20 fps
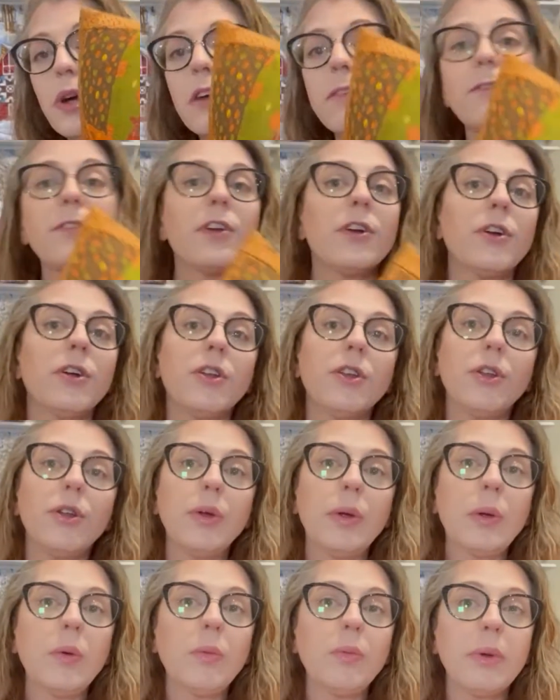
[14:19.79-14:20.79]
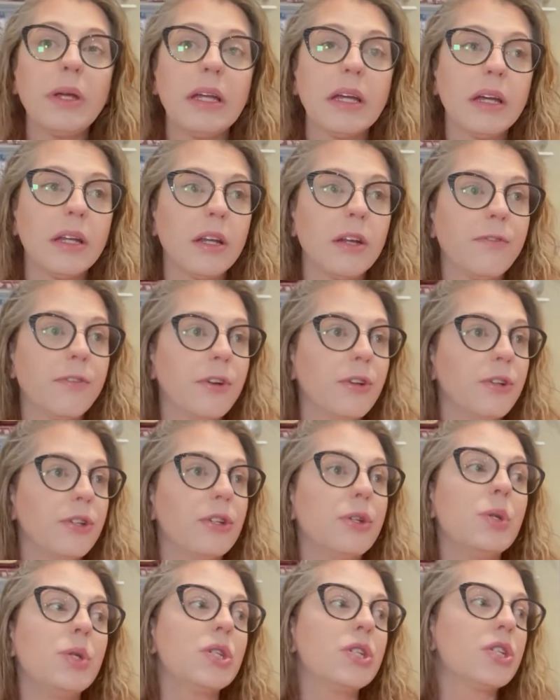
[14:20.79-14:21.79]
If you're a new beginner, if you're
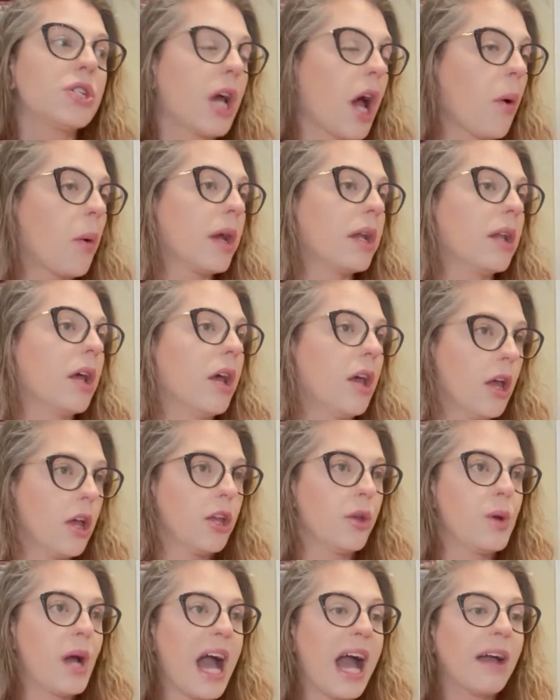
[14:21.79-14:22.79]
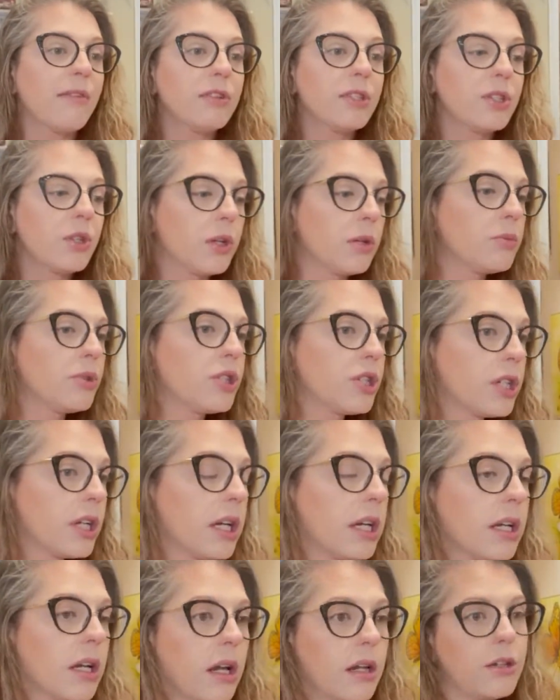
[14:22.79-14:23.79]
new to sewing, you have a sewing
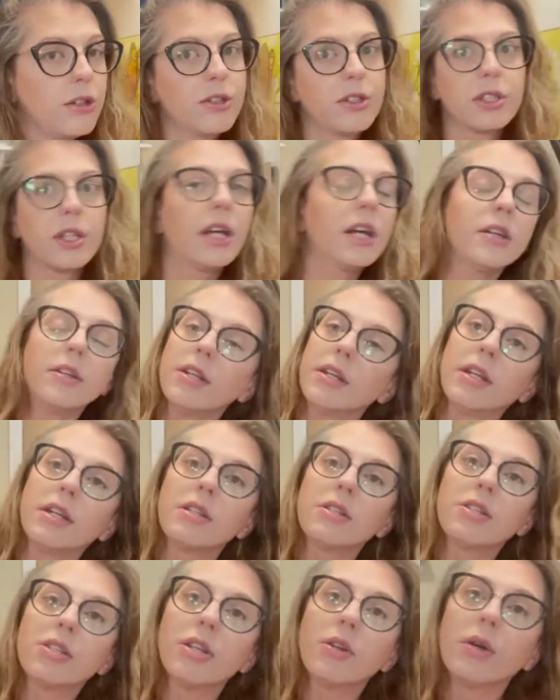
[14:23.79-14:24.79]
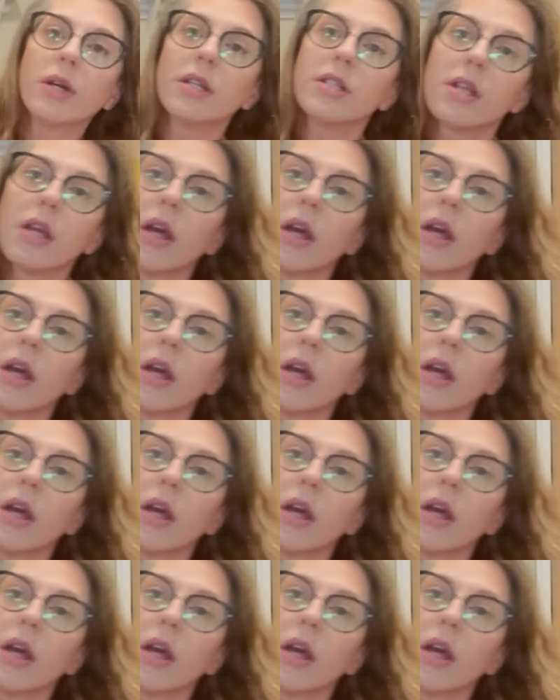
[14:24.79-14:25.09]
machine and you're scared to get to it